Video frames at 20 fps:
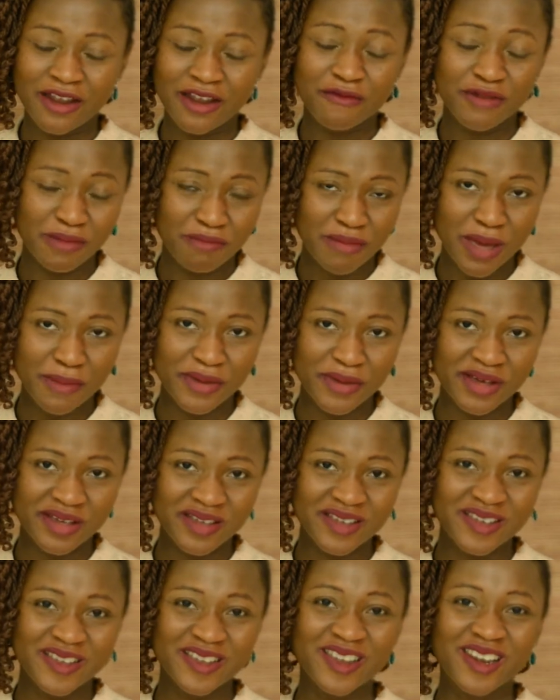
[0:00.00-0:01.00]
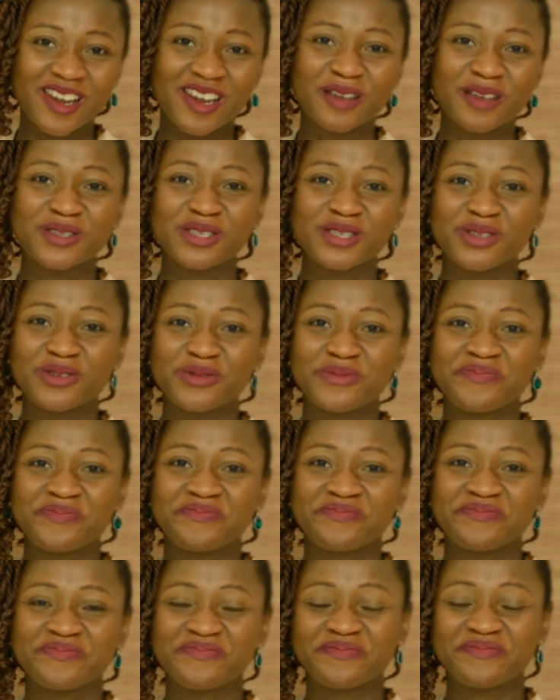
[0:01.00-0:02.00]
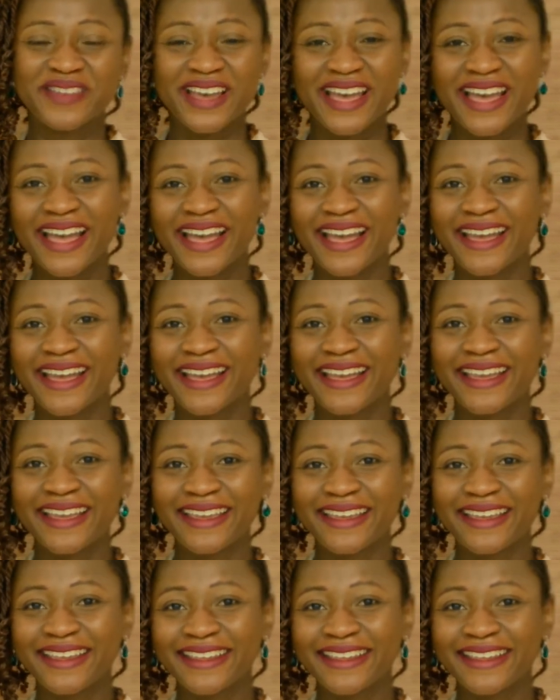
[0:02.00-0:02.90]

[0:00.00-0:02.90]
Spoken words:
Remember, God loves you. Bye.